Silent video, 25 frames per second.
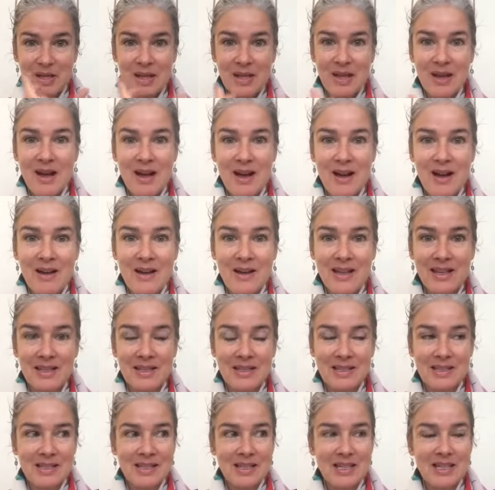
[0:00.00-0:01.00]

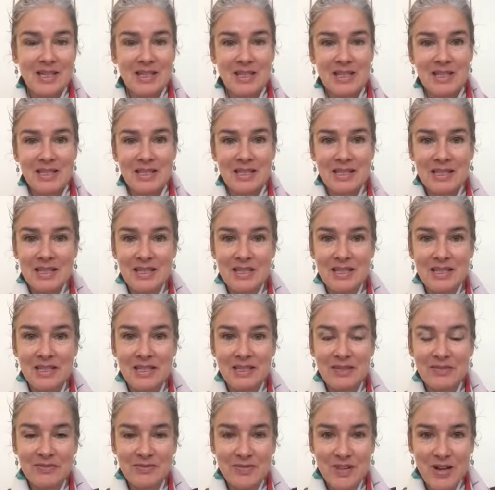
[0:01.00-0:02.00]
eyes in this
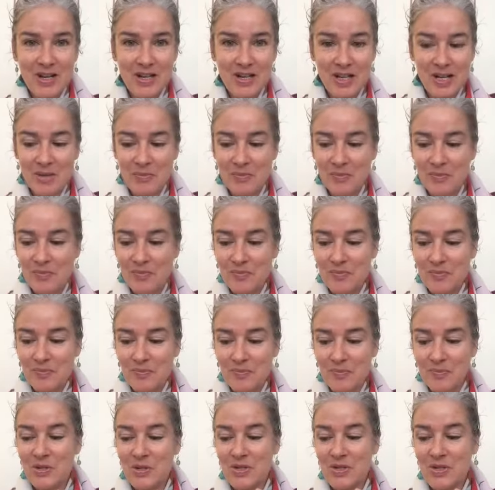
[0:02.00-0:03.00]
finite
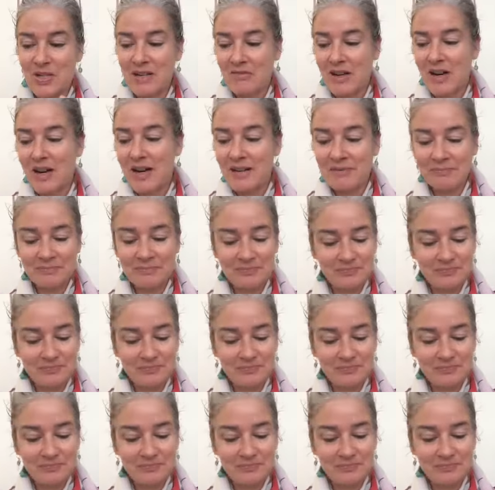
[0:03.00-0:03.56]
body, right?